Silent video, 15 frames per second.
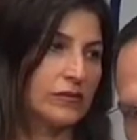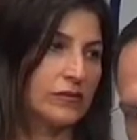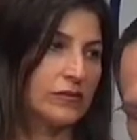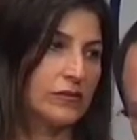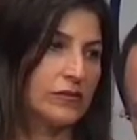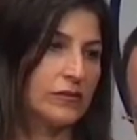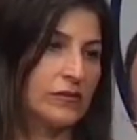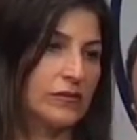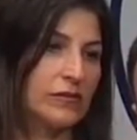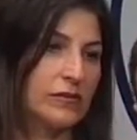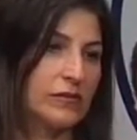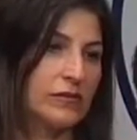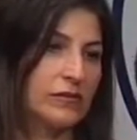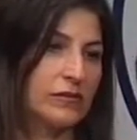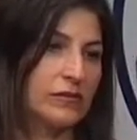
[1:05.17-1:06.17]

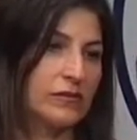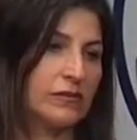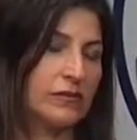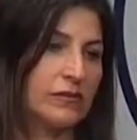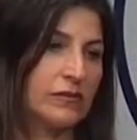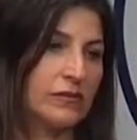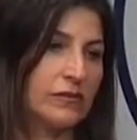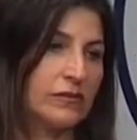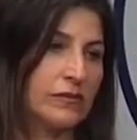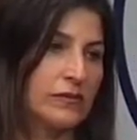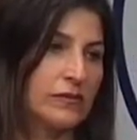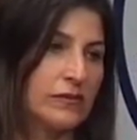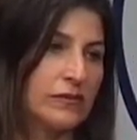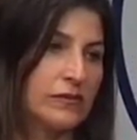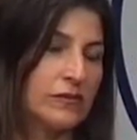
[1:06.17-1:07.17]

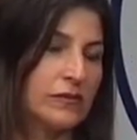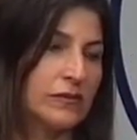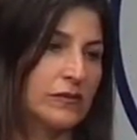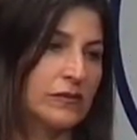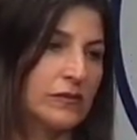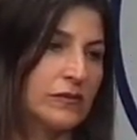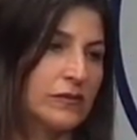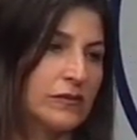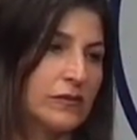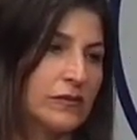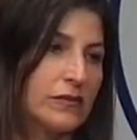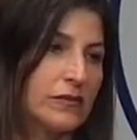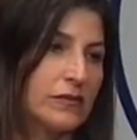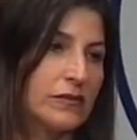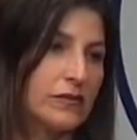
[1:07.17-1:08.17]

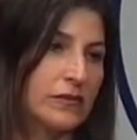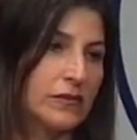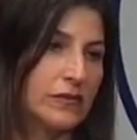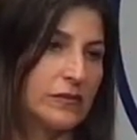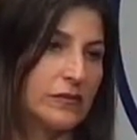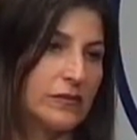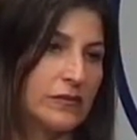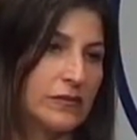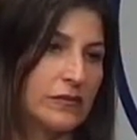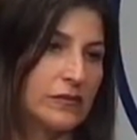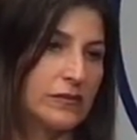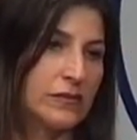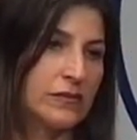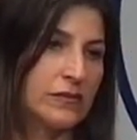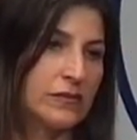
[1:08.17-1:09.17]

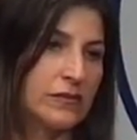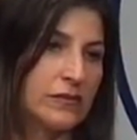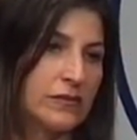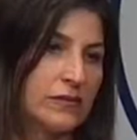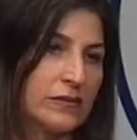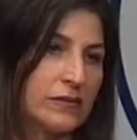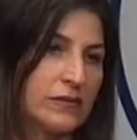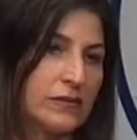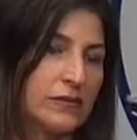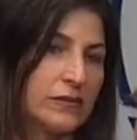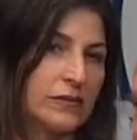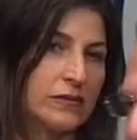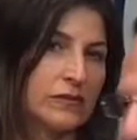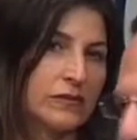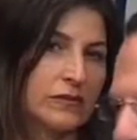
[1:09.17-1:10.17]

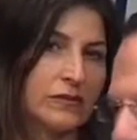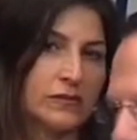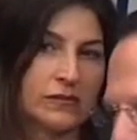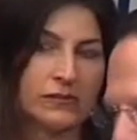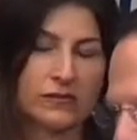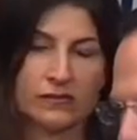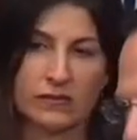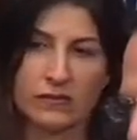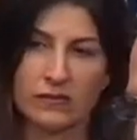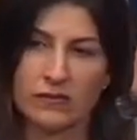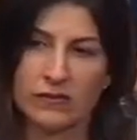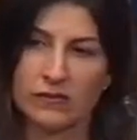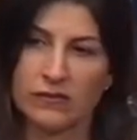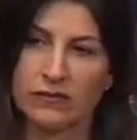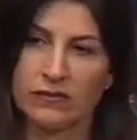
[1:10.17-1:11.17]

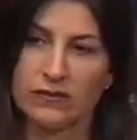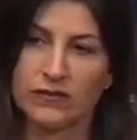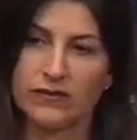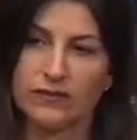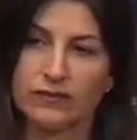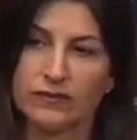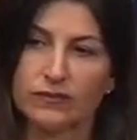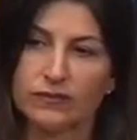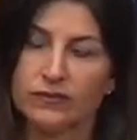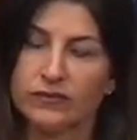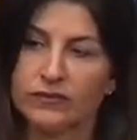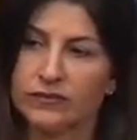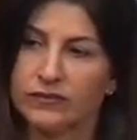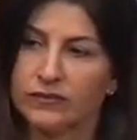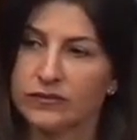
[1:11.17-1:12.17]

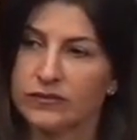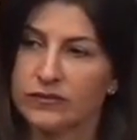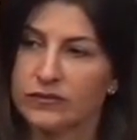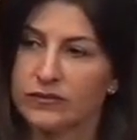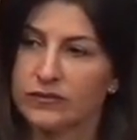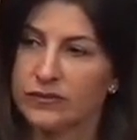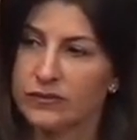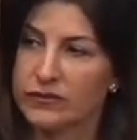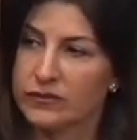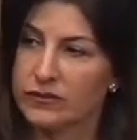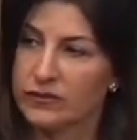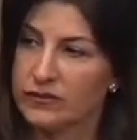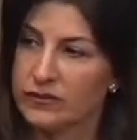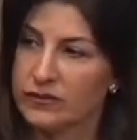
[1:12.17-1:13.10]
(not speaking)